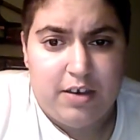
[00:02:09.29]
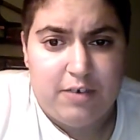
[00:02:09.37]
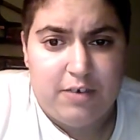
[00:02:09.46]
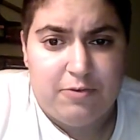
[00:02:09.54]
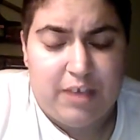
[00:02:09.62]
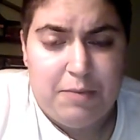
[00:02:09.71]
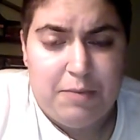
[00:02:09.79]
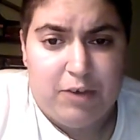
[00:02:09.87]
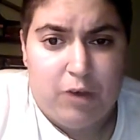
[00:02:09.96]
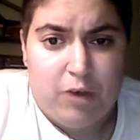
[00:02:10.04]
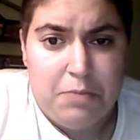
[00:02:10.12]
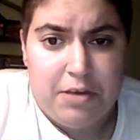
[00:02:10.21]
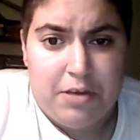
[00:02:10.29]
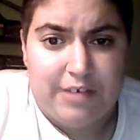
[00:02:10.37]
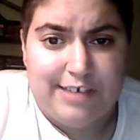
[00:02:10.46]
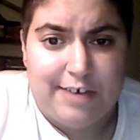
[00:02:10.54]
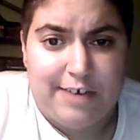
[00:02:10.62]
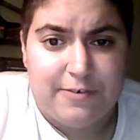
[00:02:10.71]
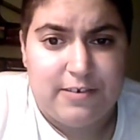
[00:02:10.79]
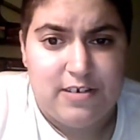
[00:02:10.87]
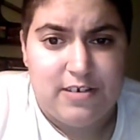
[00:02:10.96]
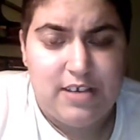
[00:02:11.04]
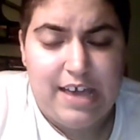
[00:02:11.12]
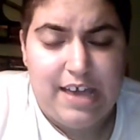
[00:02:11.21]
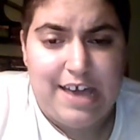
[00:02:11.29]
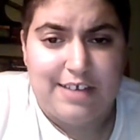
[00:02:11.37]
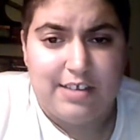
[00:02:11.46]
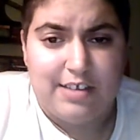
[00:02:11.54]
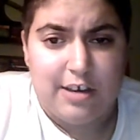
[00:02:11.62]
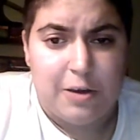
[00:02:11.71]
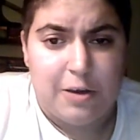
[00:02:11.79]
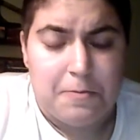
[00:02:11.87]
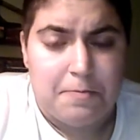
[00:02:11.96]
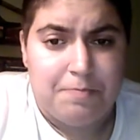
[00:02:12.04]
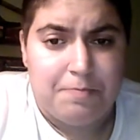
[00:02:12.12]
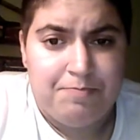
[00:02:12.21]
was at my grandpa's house, and um,